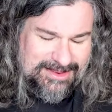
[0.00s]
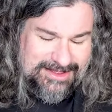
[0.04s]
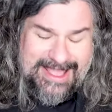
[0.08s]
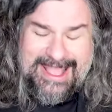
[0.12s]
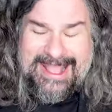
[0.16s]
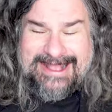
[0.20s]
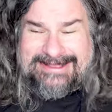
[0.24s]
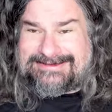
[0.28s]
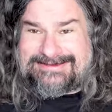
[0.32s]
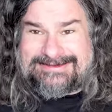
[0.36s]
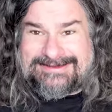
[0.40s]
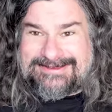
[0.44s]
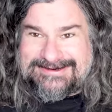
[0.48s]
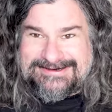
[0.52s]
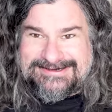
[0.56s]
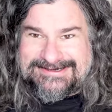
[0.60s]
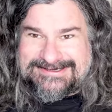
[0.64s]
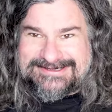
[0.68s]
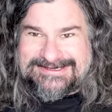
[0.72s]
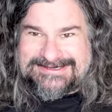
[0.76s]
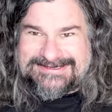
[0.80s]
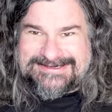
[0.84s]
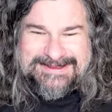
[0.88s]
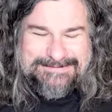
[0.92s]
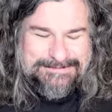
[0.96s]
excellent,
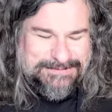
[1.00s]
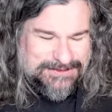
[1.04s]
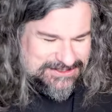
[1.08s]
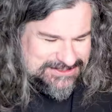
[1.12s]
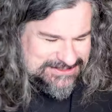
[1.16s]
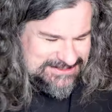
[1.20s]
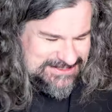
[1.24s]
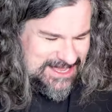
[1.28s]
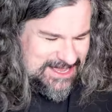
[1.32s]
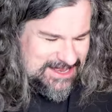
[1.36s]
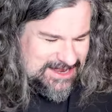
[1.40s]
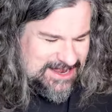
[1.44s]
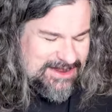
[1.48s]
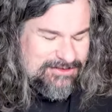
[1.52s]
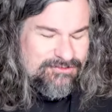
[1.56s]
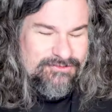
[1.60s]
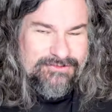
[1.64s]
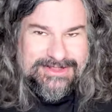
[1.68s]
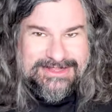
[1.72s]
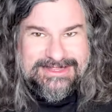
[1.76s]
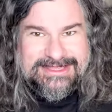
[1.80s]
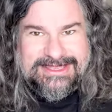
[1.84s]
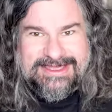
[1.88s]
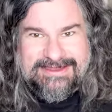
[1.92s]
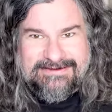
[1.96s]
it's as simple as that, and
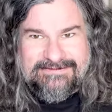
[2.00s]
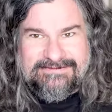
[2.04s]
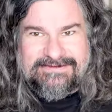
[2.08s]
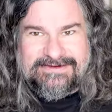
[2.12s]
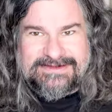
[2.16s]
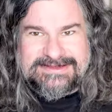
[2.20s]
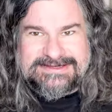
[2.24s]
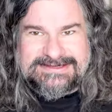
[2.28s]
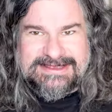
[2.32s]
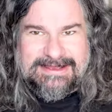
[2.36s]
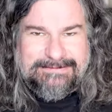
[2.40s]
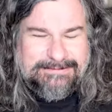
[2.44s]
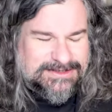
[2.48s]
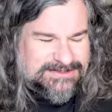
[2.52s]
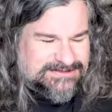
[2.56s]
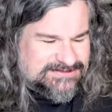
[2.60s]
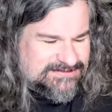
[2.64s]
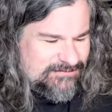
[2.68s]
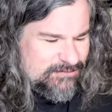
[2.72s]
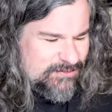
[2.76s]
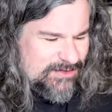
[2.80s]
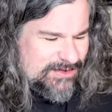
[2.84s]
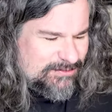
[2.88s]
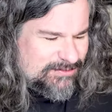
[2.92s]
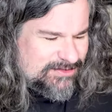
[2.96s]
really give a semblance
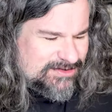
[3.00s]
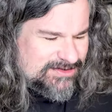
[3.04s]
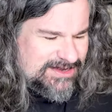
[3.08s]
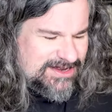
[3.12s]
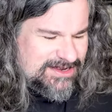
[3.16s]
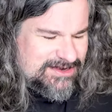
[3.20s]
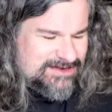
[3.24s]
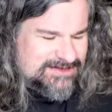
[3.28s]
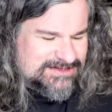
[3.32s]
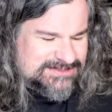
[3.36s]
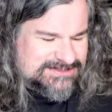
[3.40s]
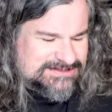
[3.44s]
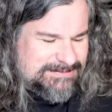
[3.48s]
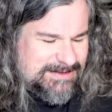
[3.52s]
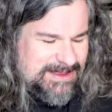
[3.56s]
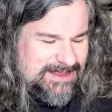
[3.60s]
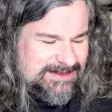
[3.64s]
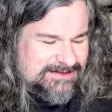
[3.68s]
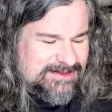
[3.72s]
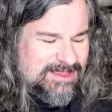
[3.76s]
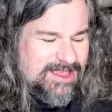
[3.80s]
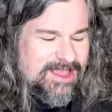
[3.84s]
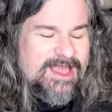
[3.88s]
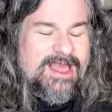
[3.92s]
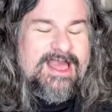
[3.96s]
of what we're here to
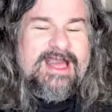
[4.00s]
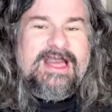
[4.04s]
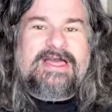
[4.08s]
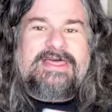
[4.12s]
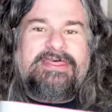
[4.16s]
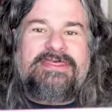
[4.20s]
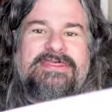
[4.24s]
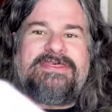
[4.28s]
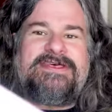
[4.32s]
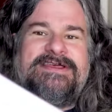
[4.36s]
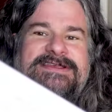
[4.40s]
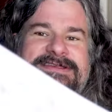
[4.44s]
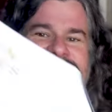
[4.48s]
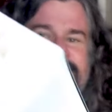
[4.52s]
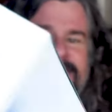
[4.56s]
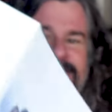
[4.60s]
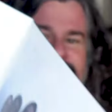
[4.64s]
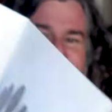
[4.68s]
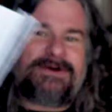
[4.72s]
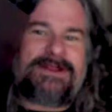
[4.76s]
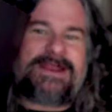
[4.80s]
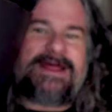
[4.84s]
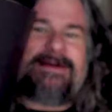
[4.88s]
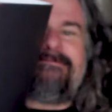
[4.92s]
expect. This is the one